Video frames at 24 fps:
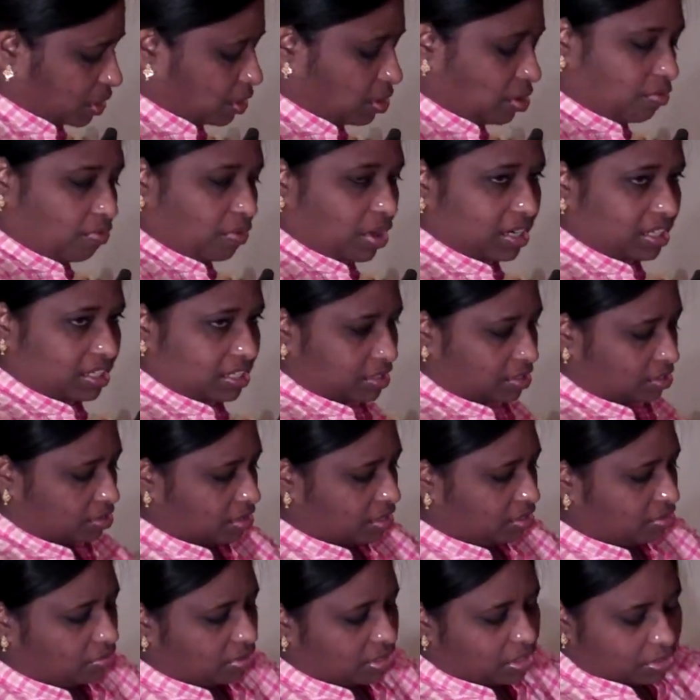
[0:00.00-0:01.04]
You don't want it to,
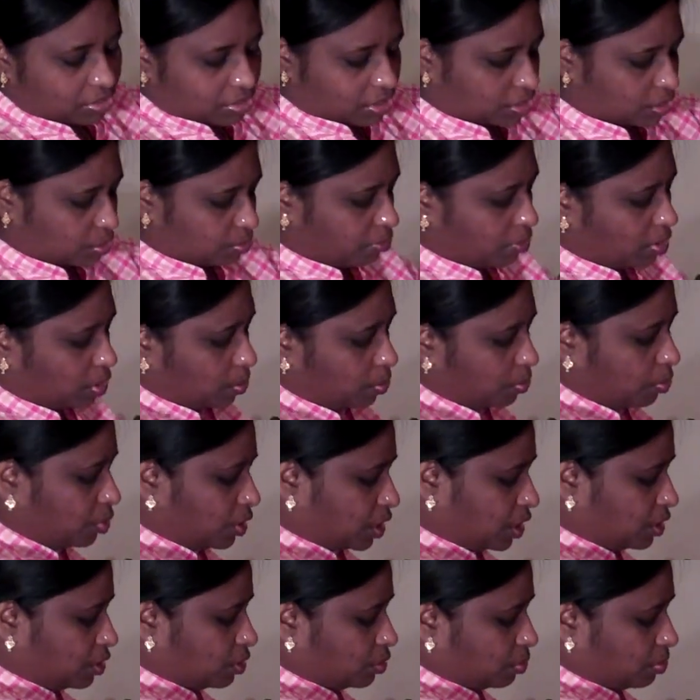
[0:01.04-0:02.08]
you just want
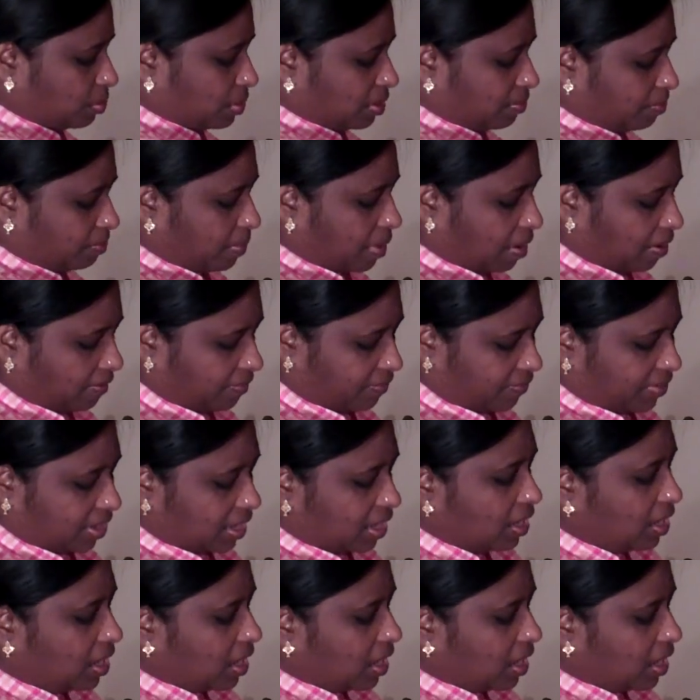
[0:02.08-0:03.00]
puri to be puff.